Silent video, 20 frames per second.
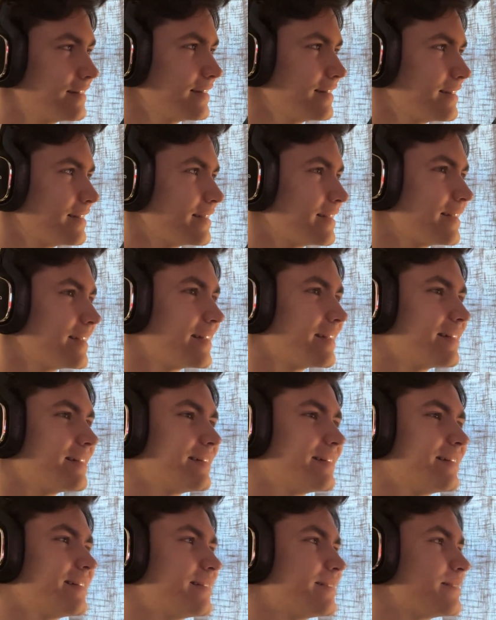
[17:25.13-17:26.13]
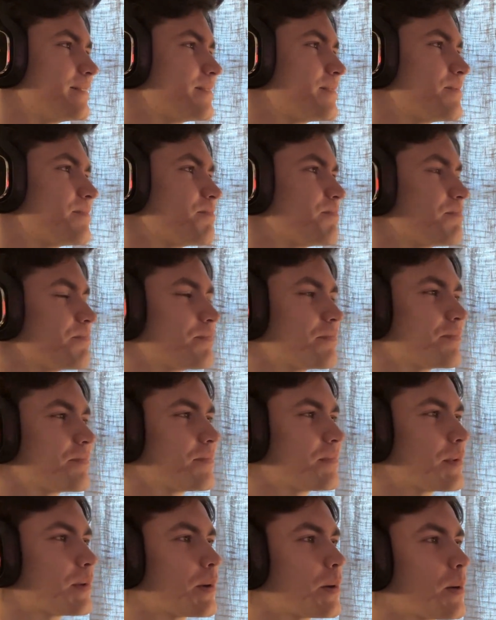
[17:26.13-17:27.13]
Ruby,
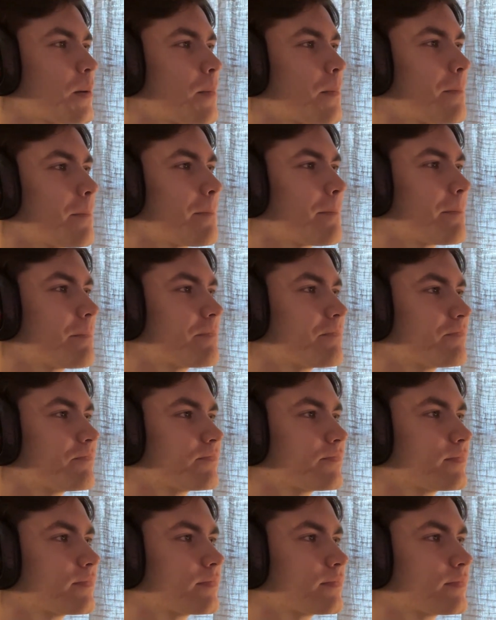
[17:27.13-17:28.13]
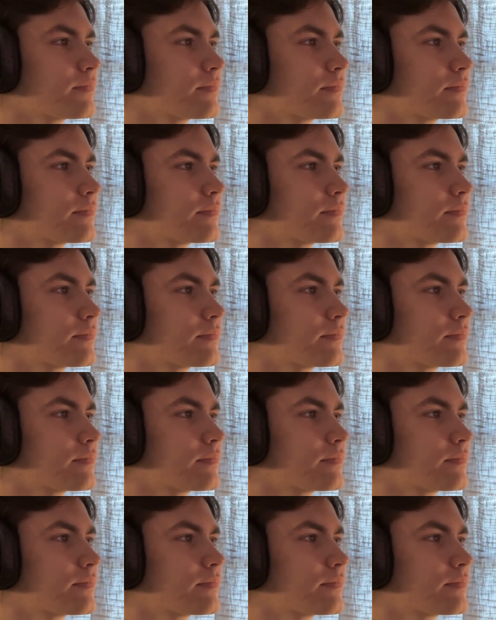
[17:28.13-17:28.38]
are you sure about this?